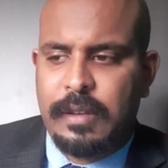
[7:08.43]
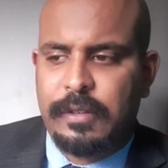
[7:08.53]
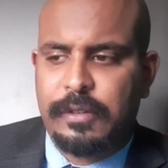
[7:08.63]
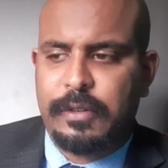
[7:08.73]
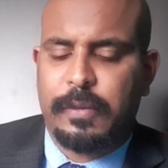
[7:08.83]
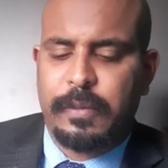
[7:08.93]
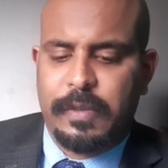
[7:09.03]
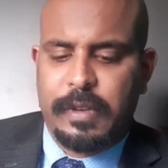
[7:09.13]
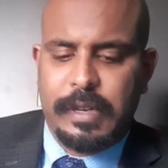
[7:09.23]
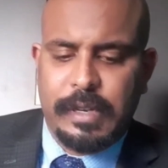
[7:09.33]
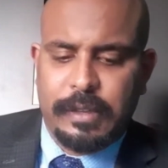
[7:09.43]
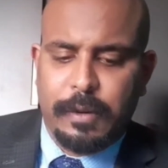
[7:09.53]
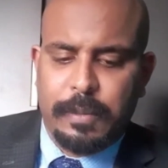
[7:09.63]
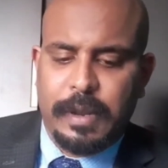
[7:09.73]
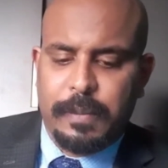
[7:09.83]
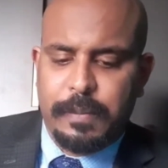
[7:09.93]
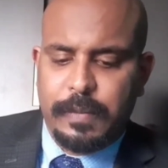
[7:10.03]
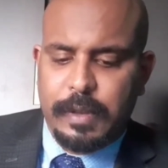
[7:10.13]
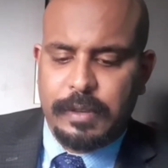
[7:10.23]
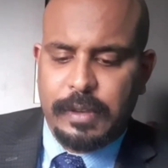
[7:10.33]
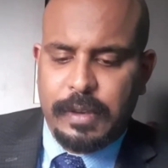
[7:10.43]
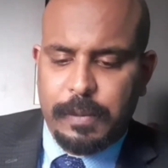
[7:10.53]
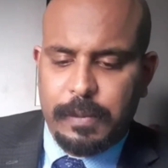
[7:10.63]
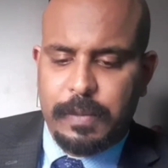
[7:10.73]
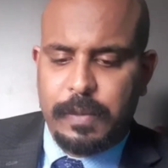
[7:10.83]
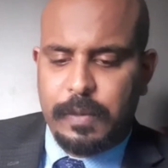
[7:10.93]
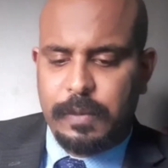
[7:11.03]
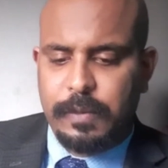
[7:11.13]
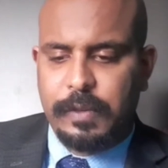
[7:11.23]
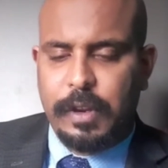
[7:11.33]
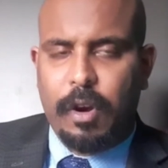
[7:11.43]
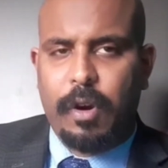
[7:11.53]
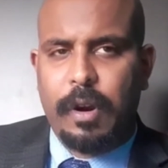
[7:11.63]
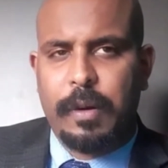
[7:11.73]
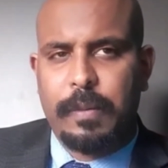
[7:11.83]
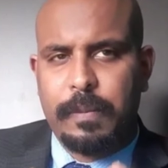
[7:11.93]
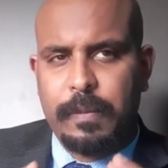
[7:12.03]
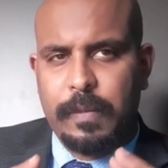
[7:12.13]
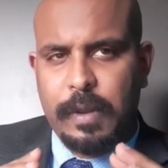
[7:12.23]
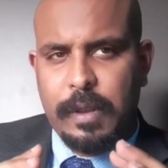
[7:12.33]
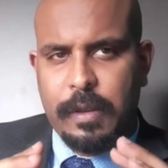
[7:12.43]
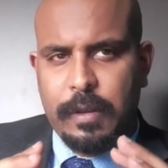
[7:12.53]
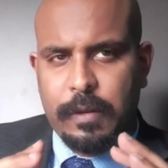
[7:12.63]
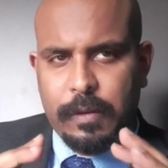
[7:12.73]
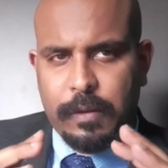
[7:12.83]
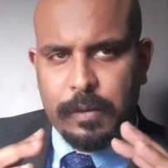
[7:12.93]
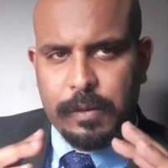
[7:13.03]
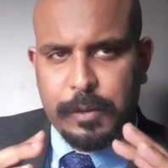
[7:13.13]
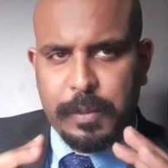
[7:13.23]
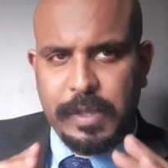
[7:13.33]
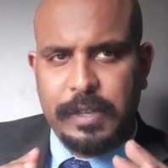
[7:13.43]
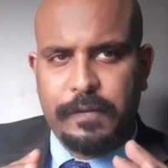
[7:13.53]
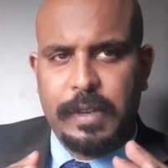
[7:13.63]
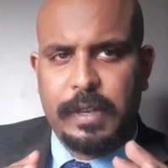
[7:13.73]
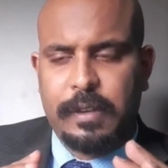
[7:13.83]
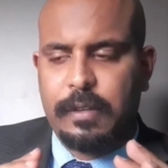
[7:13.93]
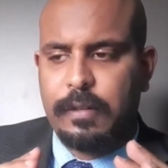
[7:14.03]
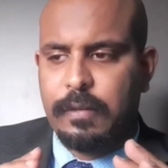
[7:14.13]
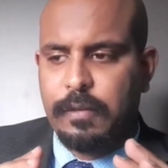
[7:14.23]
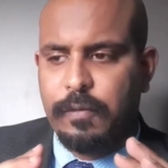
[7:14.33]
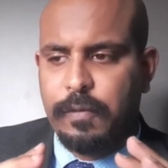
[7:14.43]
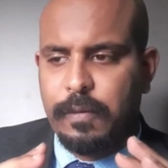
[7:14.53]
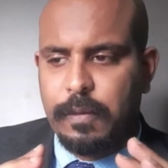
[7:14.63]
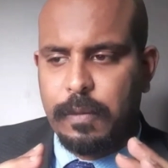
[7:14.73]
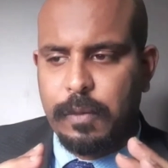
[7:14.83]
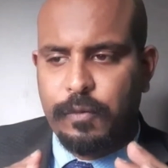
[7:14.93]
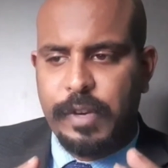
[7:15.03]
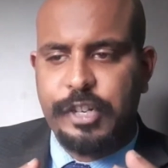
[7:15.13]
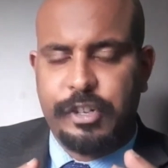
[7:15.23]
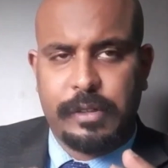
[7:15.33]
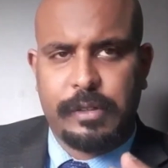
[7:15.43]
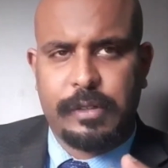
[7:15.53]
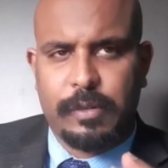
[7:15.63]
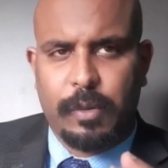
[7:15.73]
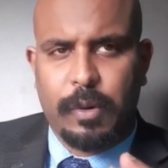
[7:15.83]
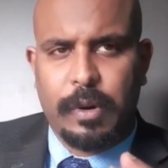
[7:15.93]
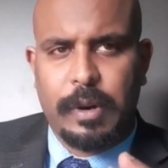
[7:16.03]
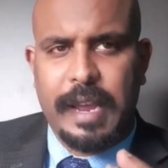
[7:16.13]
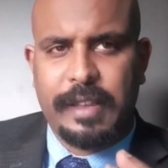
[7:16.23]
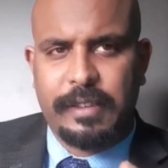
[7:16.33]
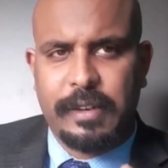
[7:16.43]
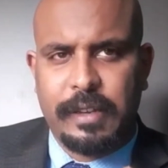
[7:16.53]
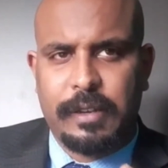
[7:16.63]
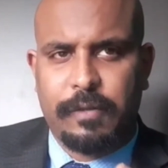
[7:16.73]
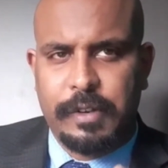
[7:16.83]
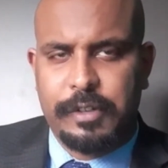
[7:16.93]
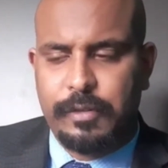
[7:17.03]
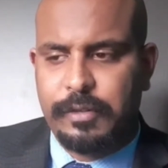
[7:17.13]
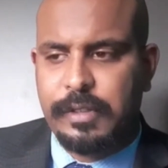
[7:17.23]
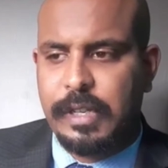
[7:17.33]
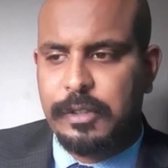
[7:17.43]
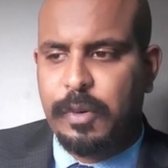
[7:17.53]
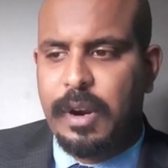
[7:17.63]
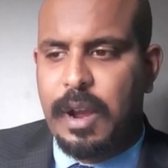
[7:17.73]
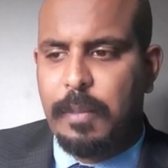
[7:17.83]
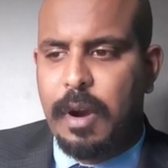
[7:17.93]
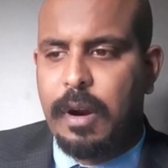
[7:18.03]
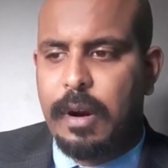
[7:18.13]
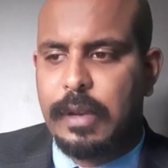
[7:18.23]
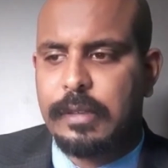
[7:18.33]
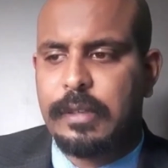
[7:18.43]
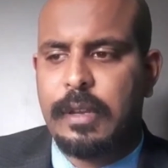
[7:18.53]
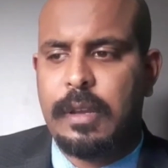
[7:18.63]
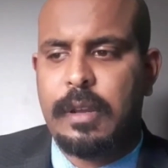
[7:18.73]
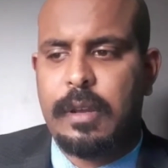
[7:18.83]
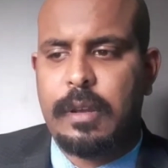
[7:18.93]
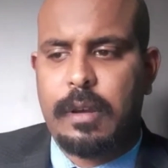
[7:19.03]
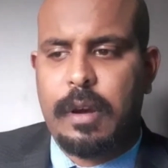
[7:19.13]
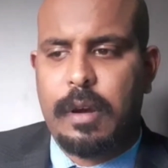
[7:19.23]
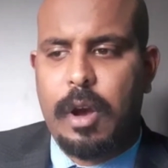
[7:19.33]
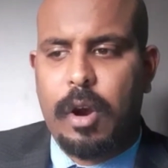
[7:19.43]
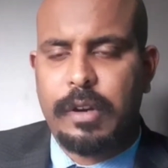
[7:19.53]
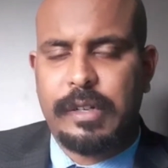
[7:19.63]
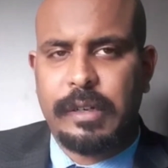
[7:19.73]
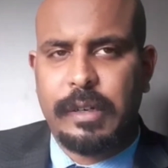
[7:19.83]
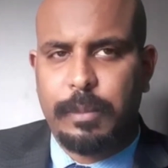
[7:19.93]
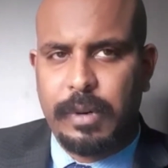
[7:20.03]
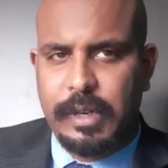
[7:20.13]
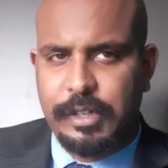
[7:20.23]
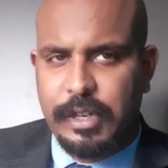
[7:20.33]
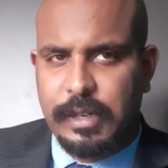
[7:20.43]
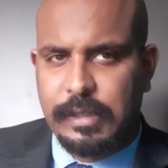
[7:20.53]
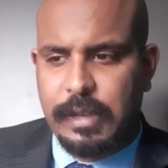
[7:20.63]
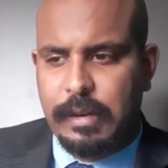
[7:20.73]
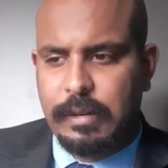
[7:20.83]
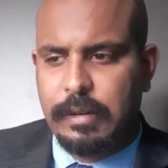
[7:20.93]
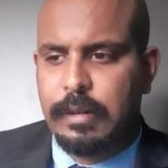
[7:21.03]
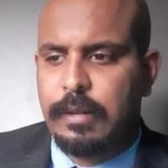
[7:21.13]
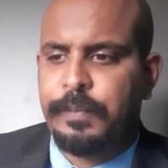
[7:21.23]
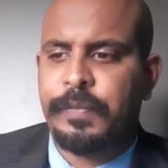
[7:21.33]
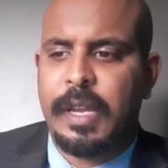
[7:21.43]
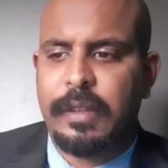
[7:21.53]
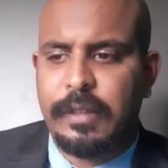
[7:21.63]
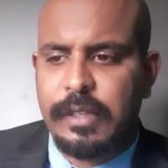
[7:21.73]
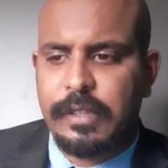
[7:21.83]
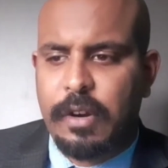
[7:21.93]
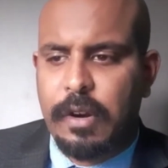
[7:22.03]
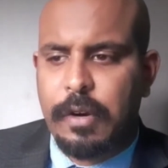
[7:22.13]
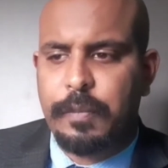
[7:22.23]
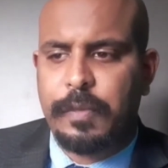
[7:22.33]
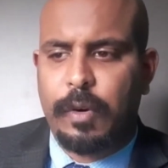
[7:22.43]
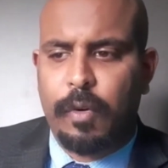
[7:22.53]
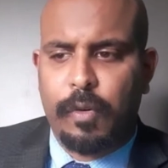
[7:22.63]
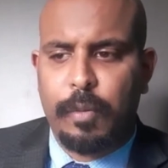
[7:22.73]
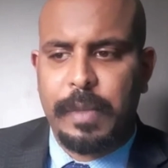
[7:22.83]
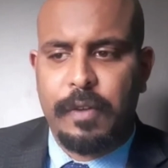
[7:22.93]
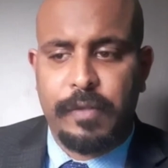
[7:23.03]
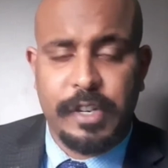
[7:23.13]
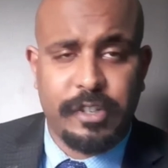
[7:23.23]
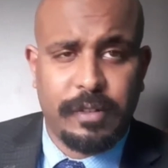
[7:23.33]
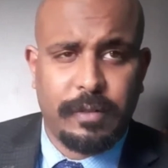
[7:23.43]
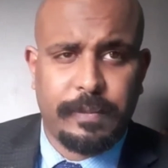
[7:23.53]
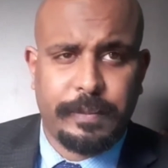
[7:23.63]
So in Ethiopia, there are specific regions or ethnic regional states where Amharas are deliberately genocided. And these are the Oromia region